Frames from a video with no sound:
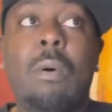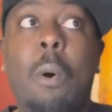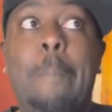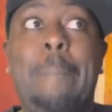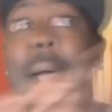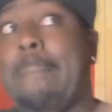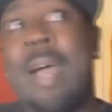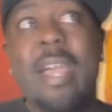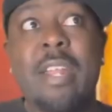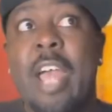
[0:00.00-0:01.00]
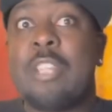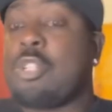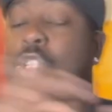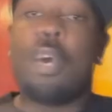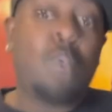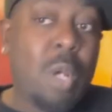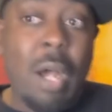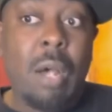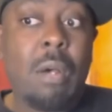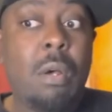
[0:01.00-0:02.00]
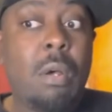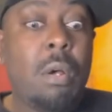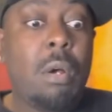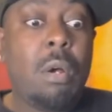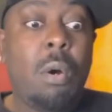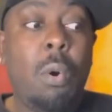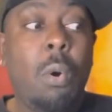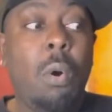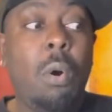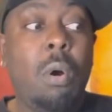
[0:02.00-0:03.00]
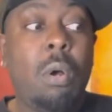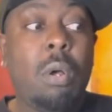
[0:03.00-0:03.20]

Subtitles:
or Batman and Joker, or